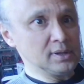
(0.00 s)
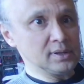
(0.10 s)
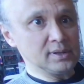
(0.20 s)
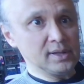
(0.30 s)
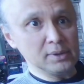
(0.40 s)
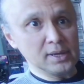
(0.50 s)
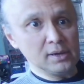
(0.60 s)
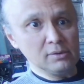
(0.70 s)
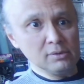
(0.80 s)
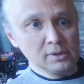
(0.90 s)
There we
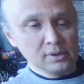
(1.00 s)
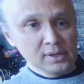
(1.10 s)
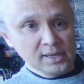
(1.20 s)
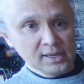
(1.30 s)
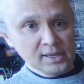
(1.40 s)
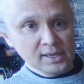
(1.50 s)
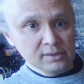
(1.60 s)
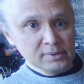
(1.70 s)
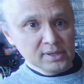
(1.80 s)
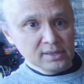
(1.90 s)
go. And a
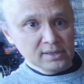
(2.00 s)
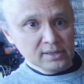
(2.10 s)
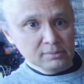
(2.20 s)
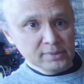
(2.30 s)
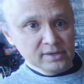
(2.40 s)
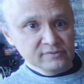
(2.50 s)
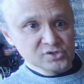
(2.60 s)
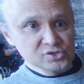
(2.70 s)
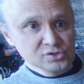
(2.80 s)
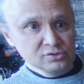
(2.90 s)
little bit of a
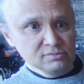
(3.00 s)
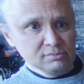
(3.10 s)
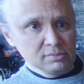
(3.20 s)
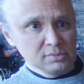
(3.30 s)
zoom.